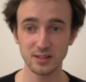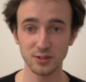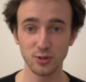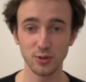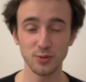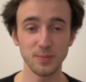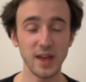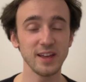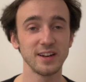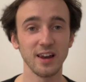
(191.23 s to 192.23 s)
could
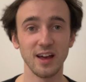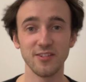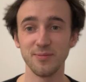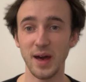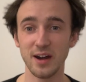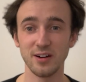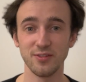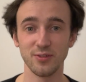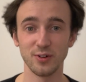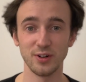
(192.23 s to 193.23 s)
make the life better
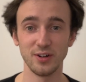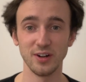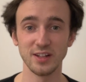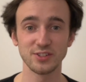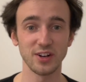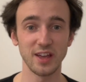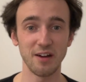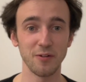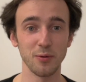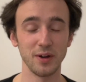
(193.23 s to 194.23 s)
for literally
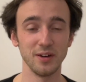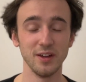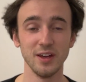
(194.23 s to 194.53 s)
everyone,